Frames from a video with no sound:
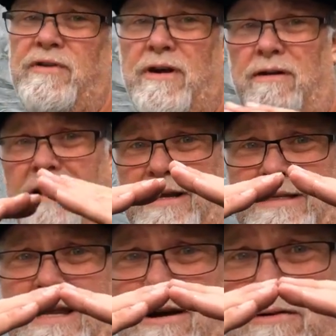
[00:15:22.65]
Now, like I
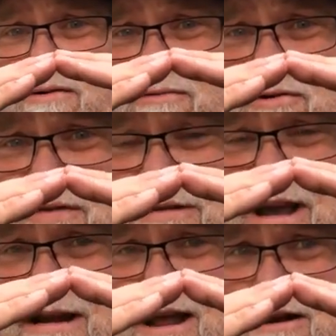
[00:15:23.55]
said, our roof has
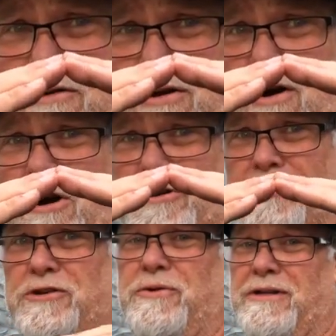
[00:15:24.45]
kind of got a good
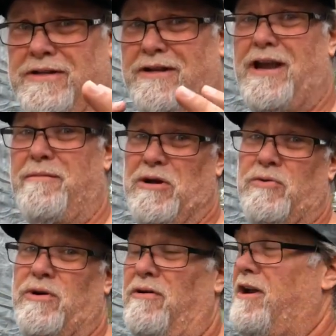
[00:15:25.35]
arch to it, so you got to be real